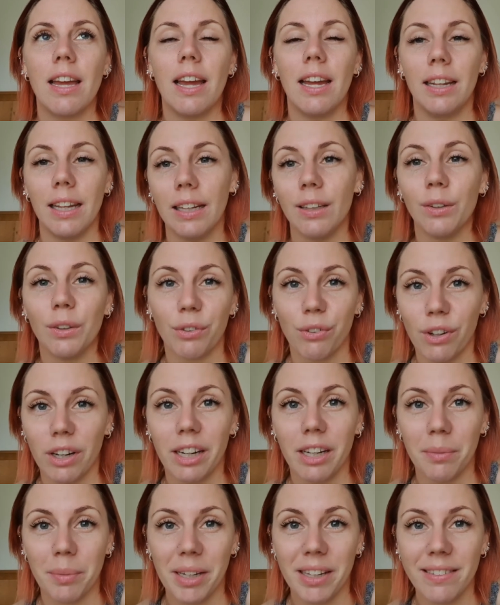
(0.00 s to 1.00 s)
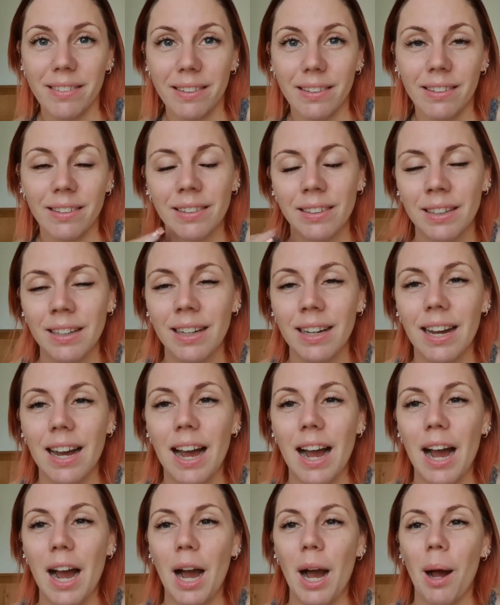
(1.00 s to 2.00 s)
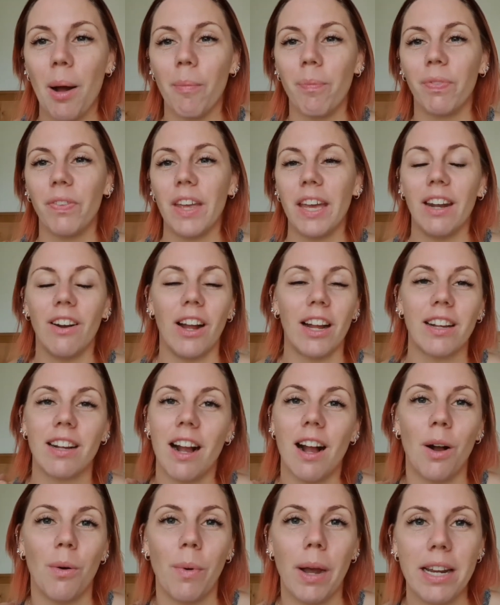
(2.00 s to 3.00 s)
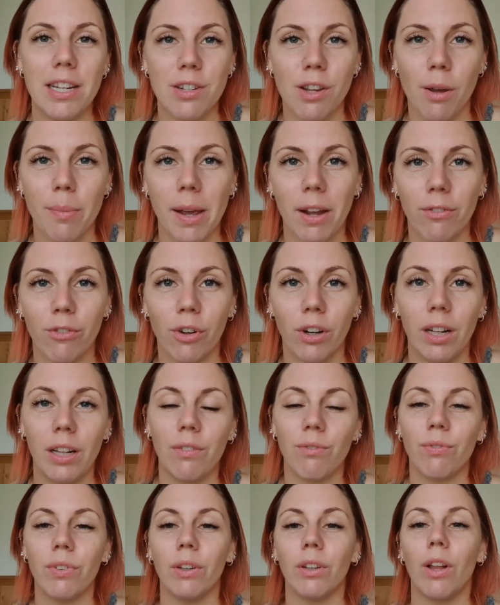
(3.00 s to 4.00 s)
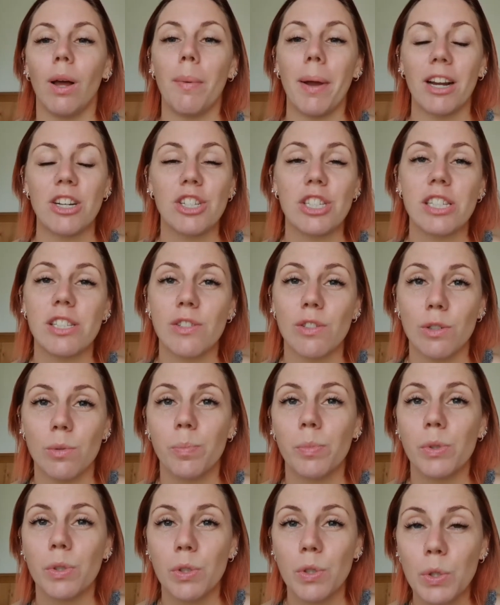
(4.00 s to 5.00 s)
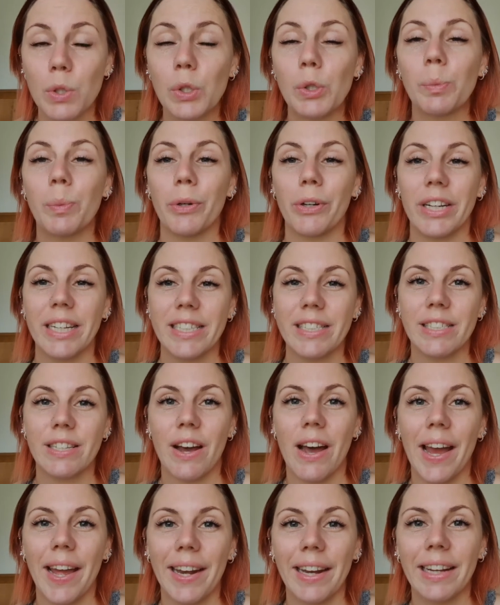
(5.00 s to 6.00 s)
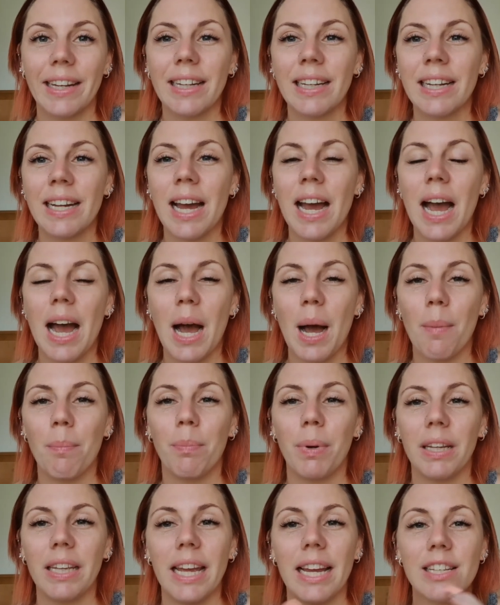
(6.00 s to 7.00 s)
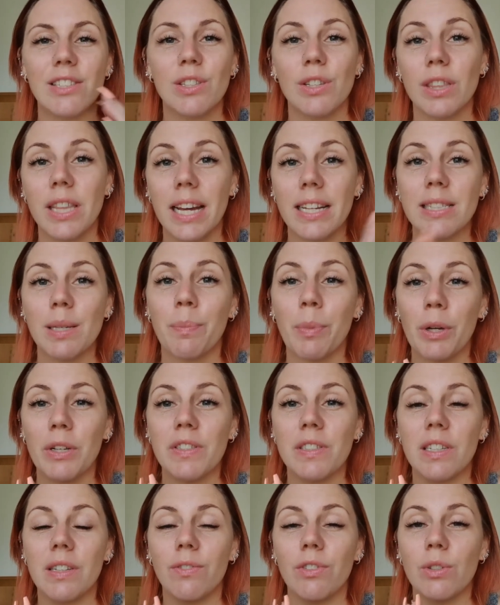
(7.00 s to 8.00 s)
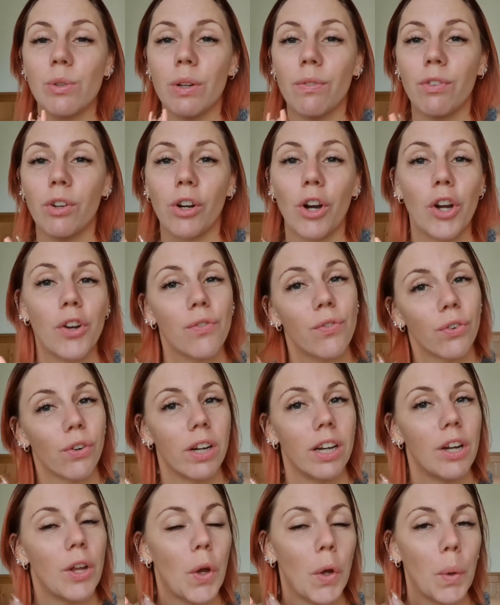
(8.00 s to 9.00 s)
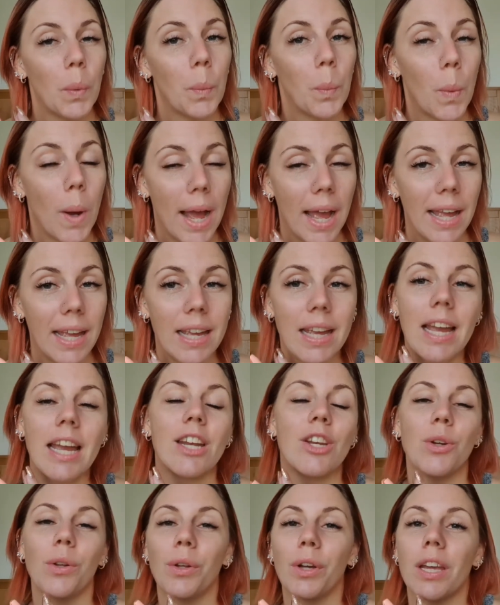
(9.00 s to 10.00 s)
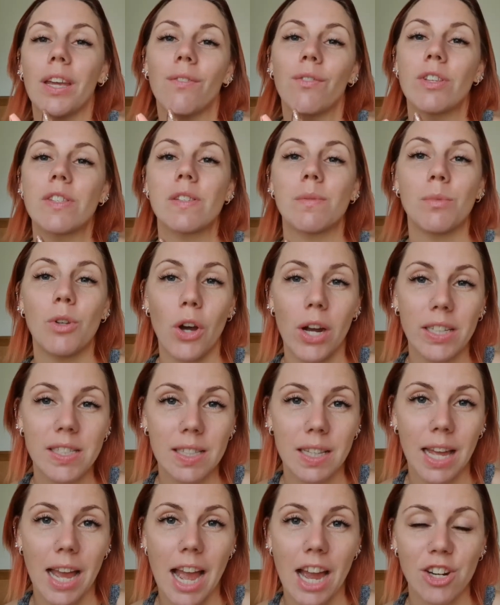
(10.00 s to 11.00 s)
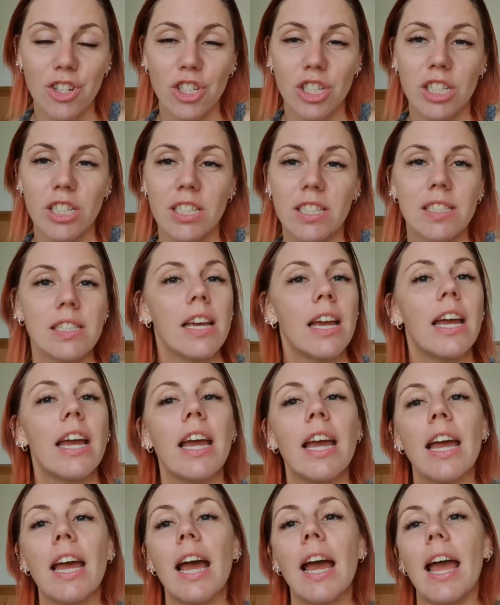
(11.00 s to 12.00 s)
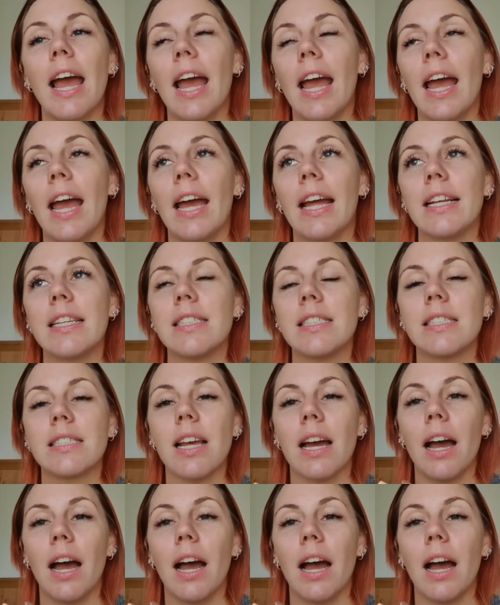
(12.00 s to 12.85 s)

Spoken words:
and they look freaking amazing. And I can't wait to go back for an infill. I'm actually super, super excited. But yeah, so that's a positive. So if you're over in her way and you're looking for some nice lashes and